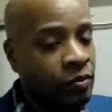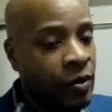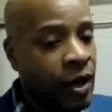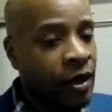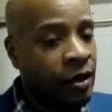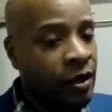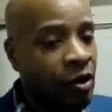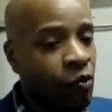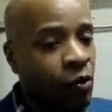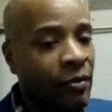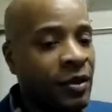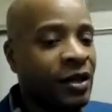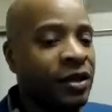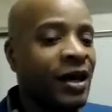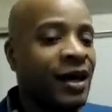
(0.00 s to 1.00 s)
right.
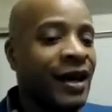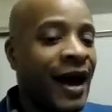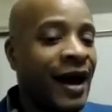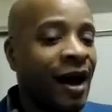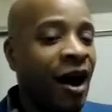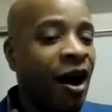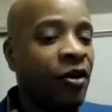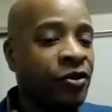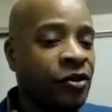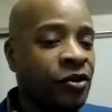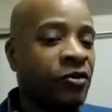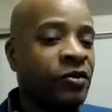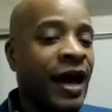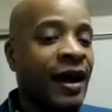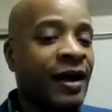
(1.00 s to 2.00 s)
I'm just looking at
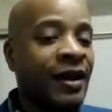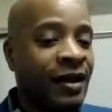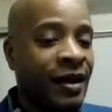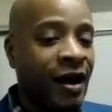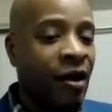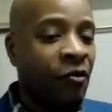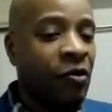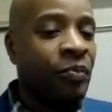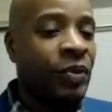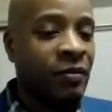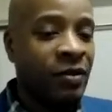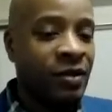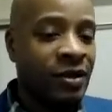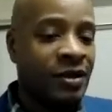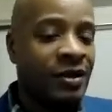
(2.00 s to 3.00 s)
also that, and I want
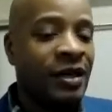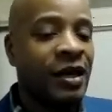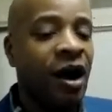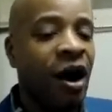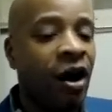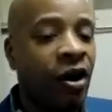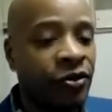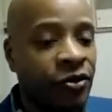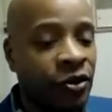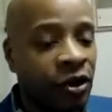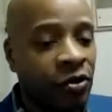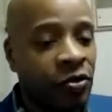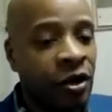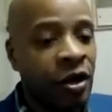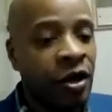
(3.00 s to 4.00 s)
people to see
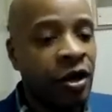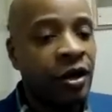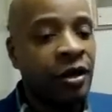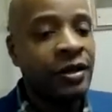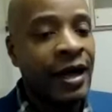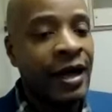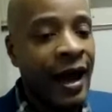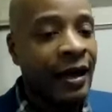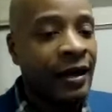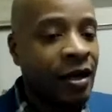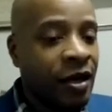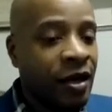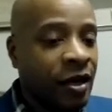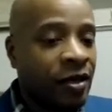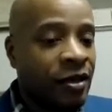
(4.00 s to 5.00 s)
also that
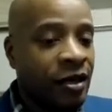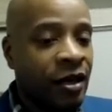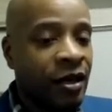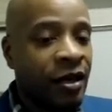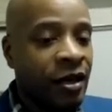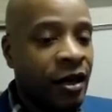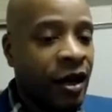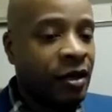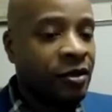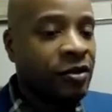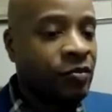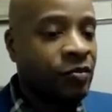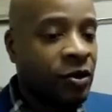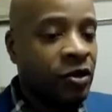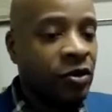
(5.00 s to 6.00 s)
the
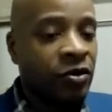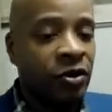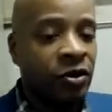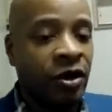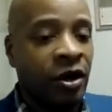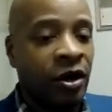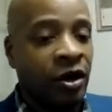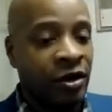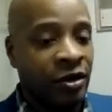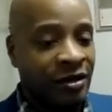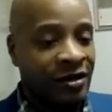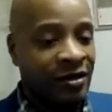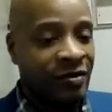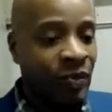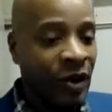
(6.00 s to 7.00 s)
entrepreneur
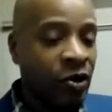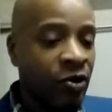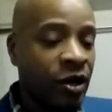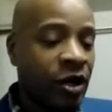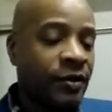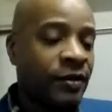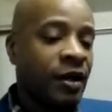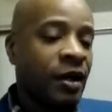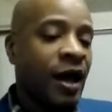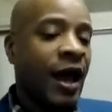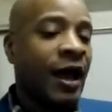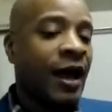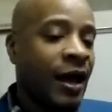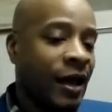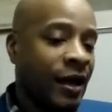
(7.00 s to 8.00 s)
spirit
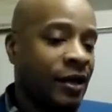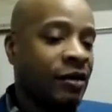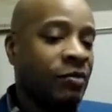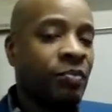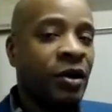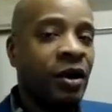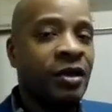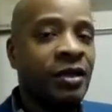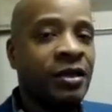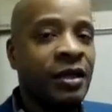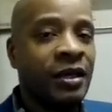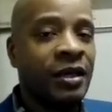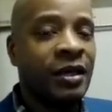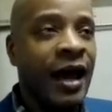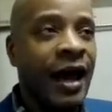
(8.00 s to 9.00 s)
and the
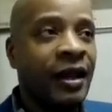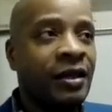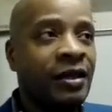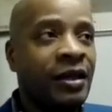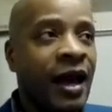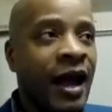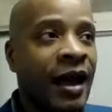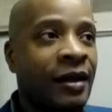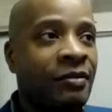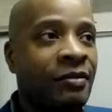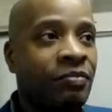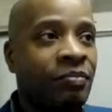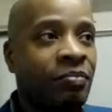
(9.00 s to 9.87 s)
ability that